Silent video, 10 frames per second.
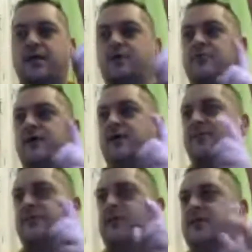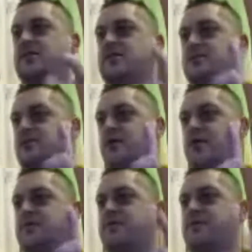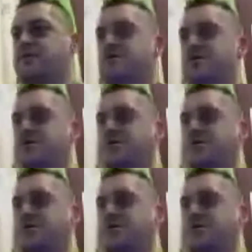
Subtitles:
grey face, perhaps. And